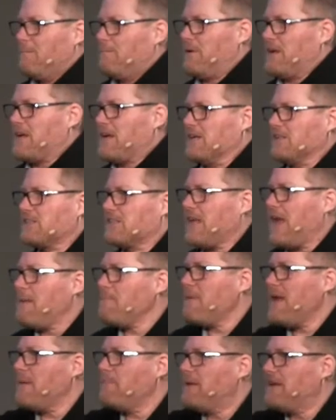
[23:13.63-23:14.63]
because they
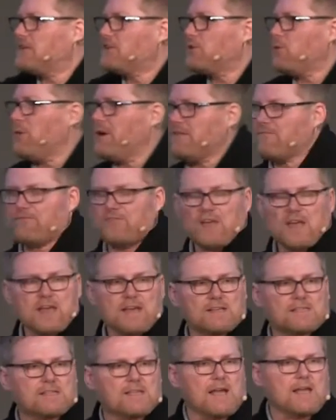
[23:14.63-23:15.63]
may be doing
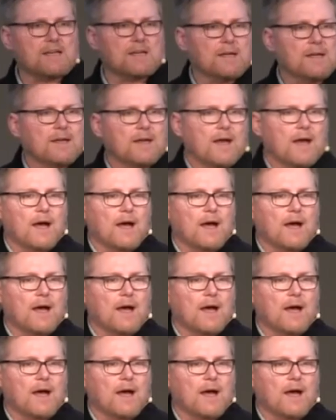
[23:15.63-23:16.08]
things that